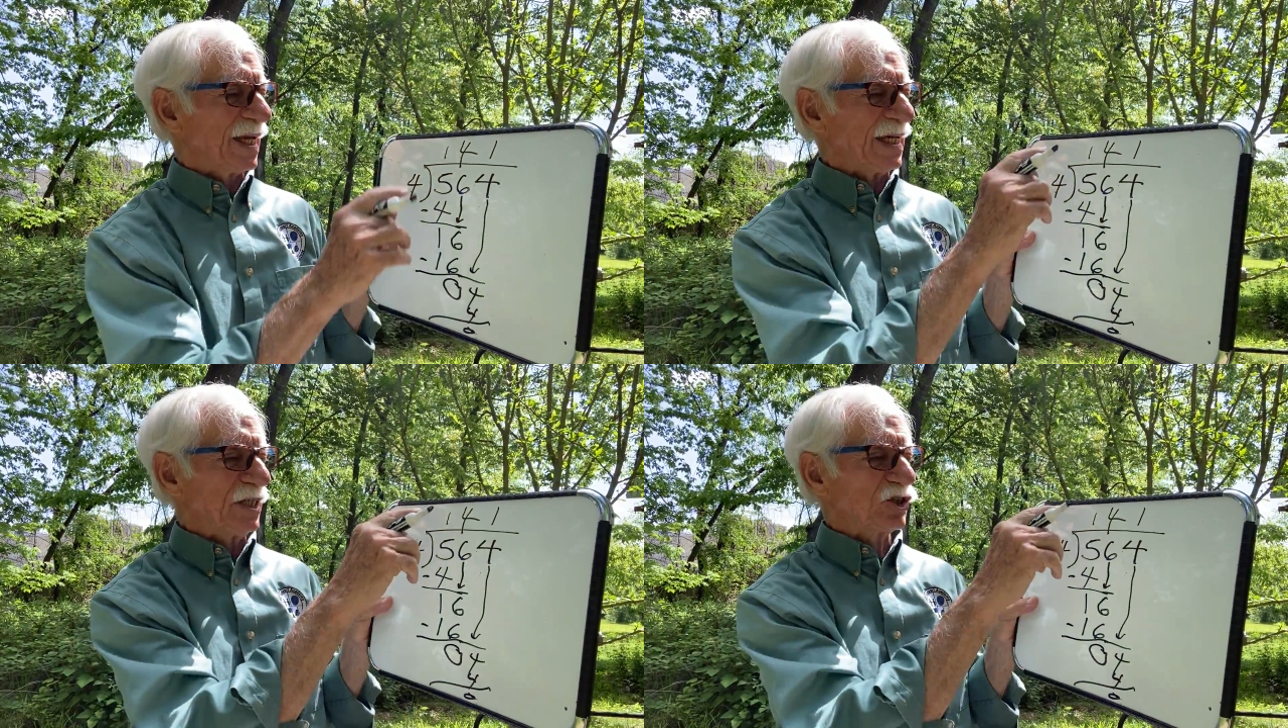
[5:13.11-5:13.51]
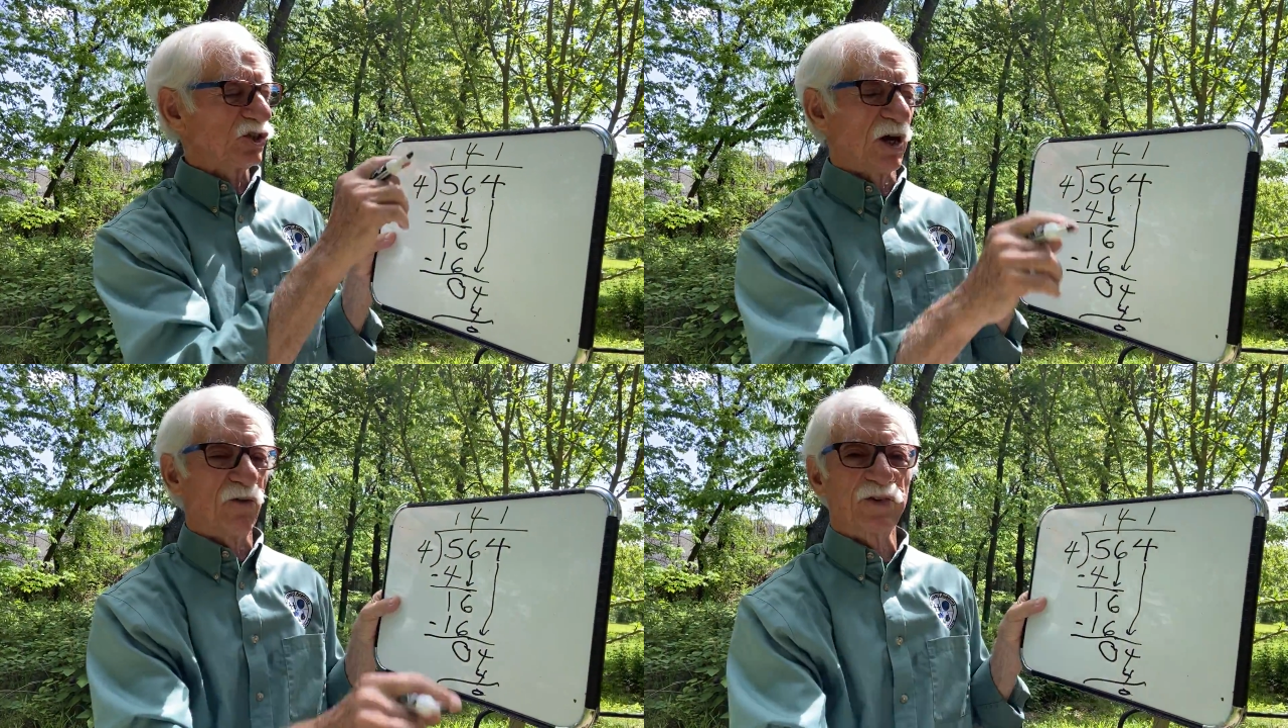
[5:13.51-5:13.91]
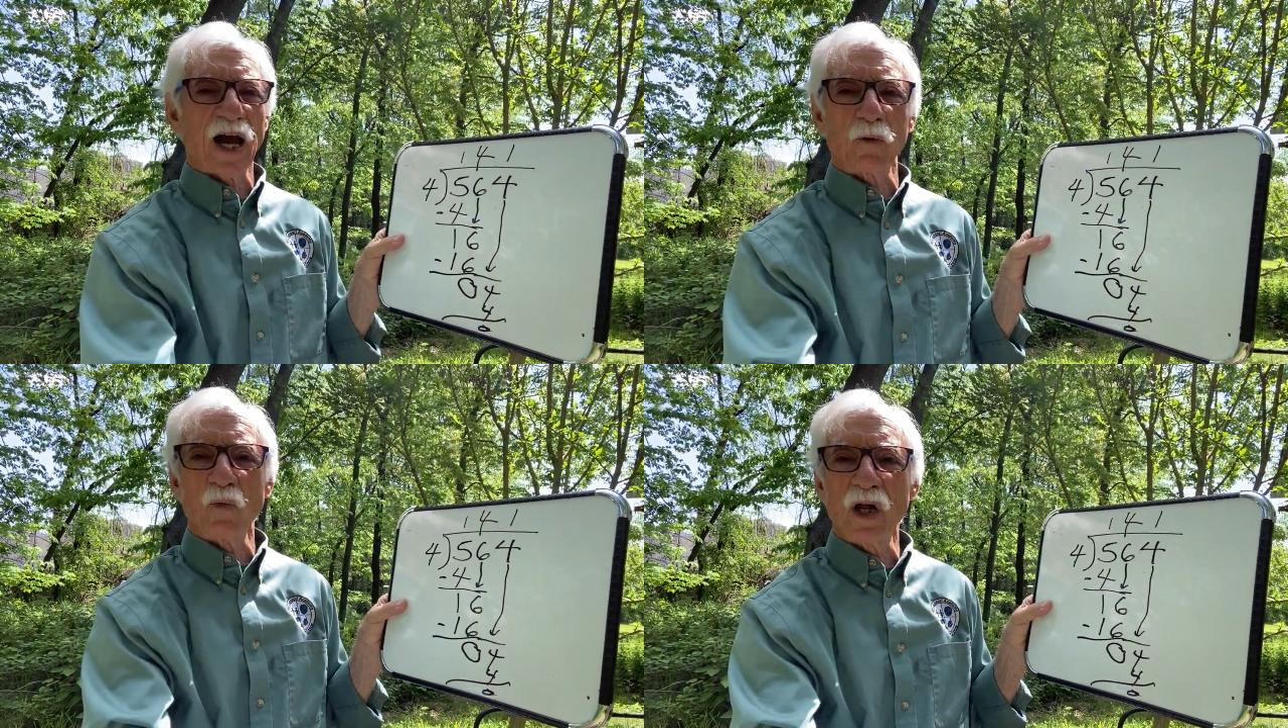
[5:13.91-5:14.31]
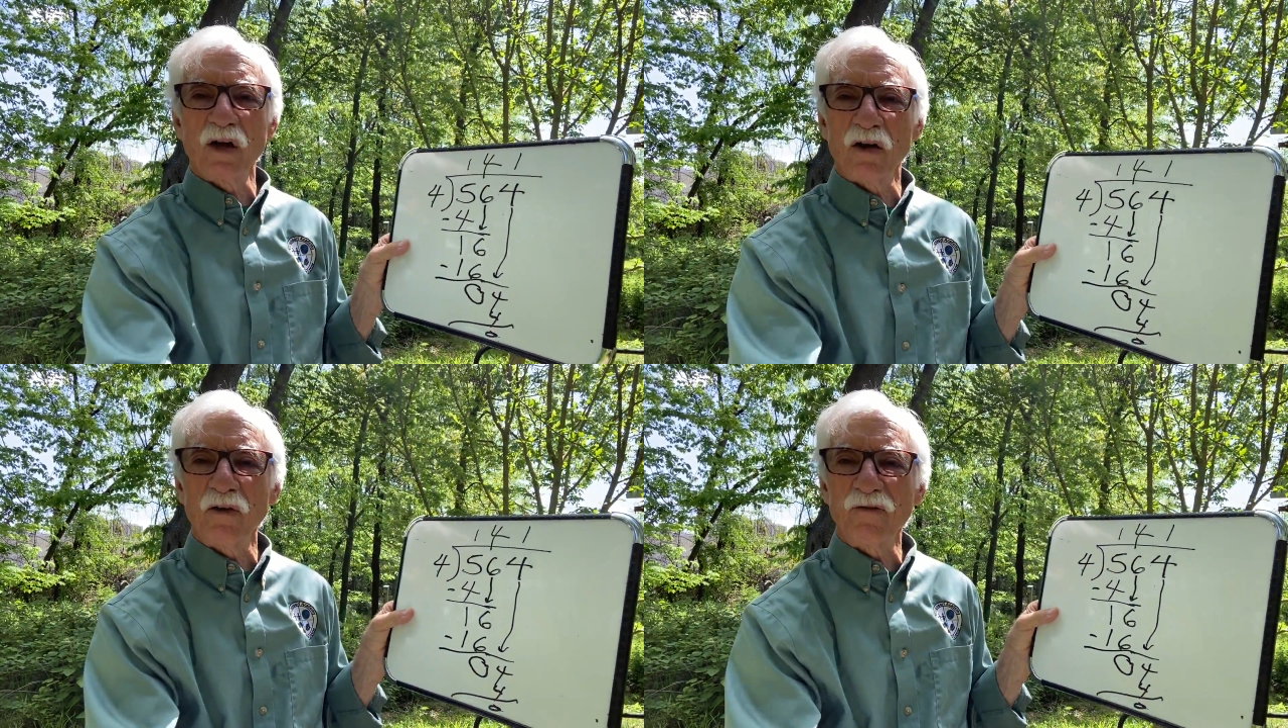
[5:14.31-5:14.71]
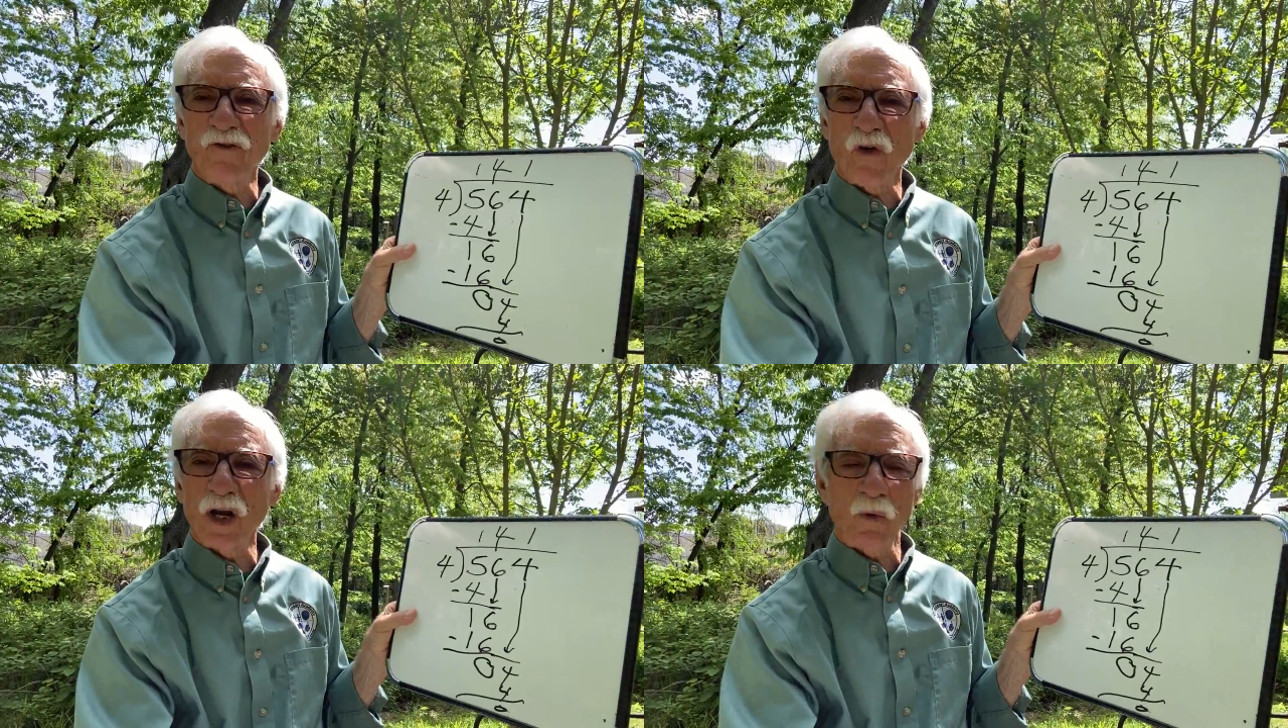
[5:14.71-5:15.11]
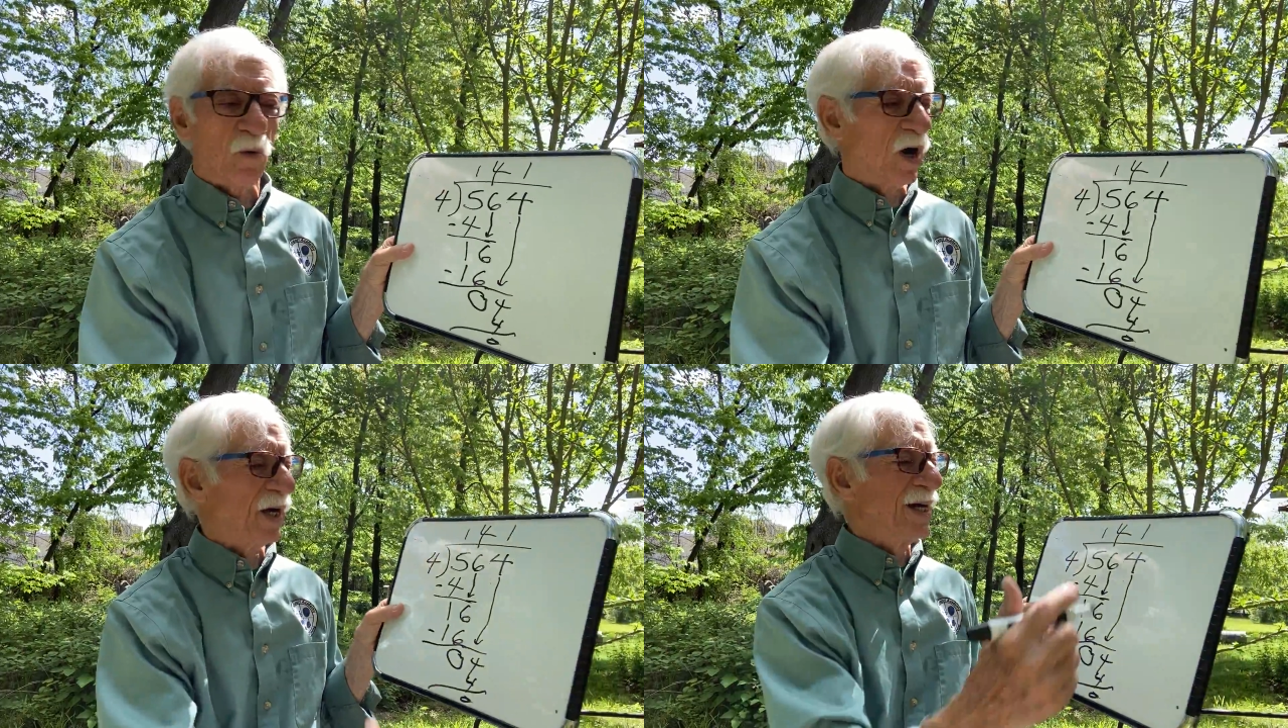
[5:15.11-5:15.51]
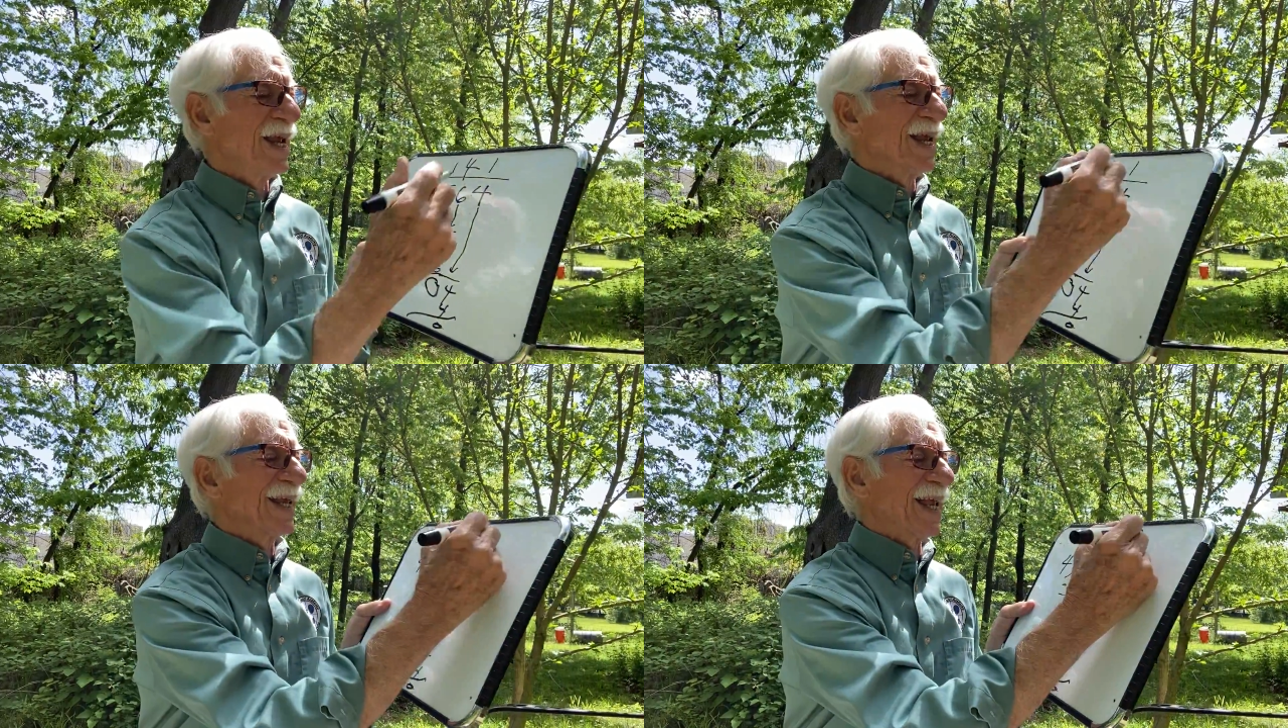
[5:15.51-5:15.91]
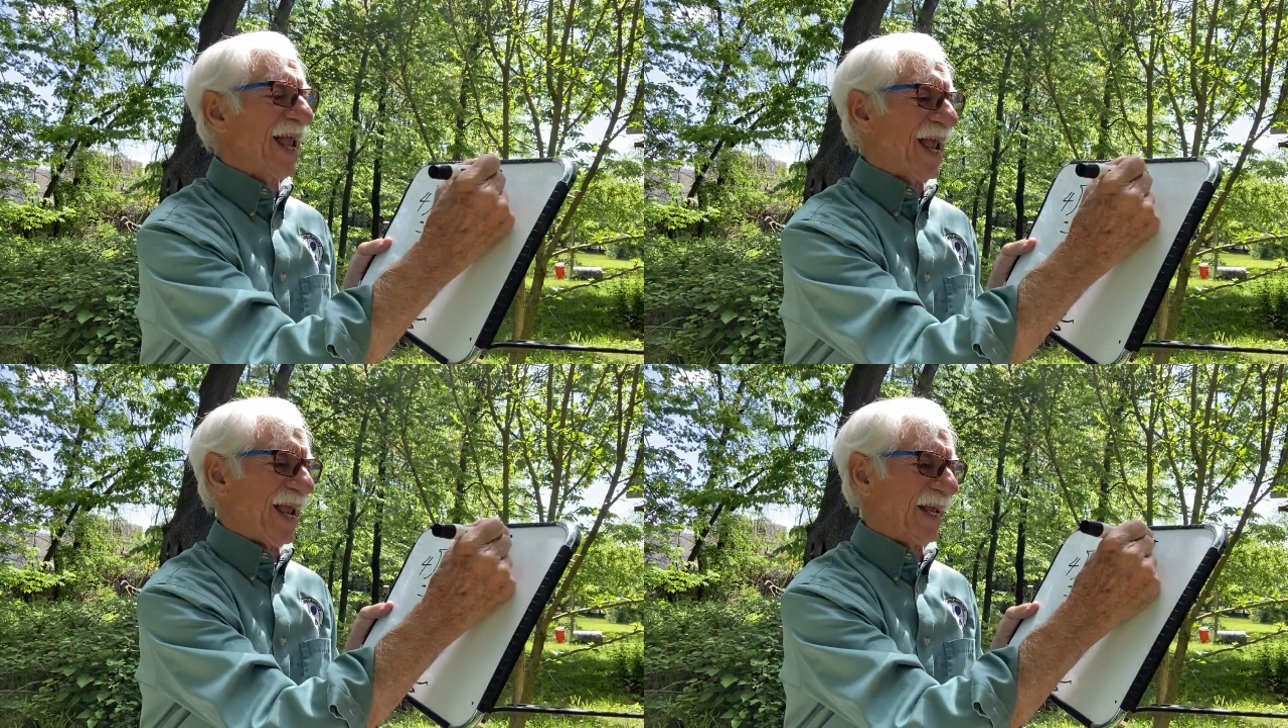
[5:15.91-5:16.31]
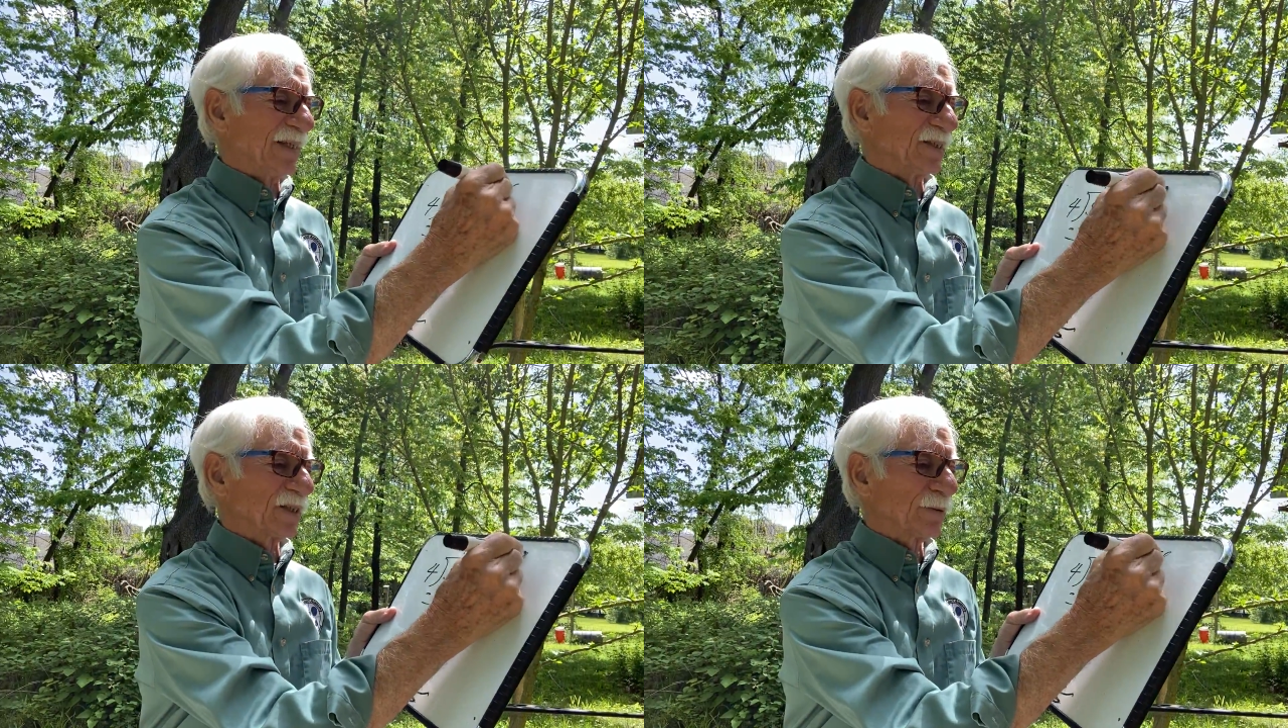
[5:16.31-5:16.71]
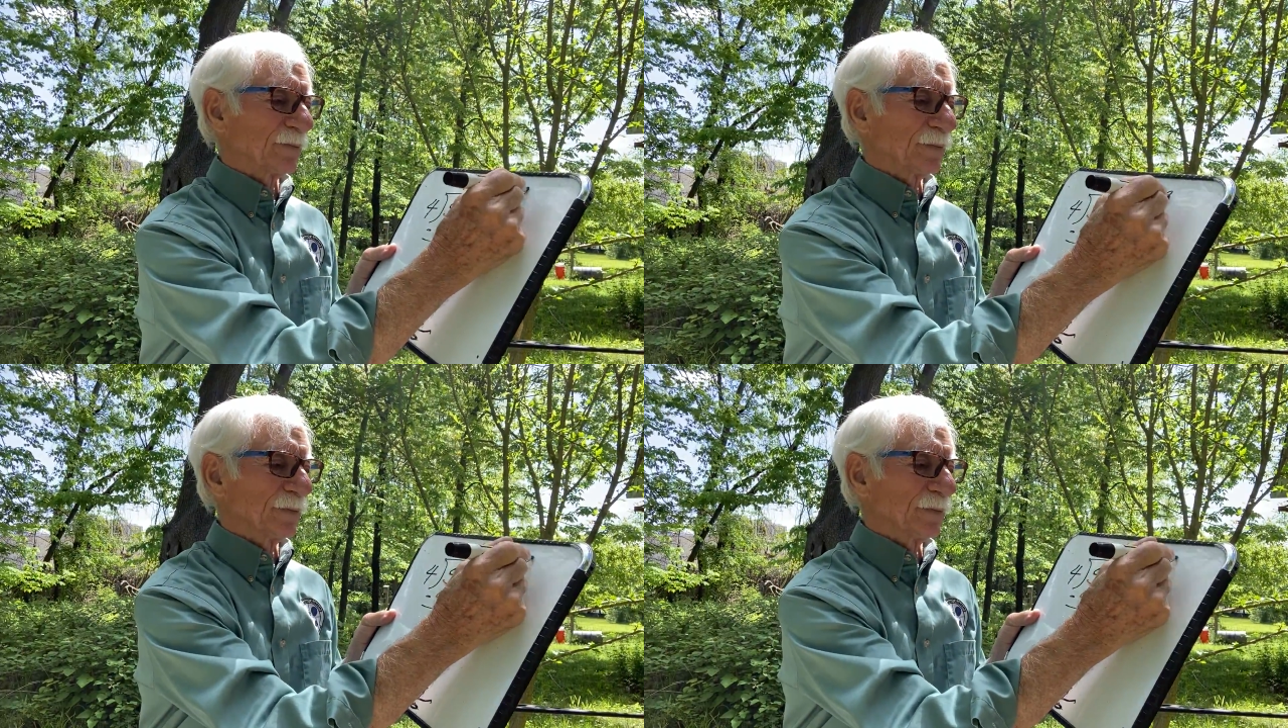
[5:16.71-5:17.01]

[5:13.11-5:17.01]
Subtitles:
each shelf got 141 cans.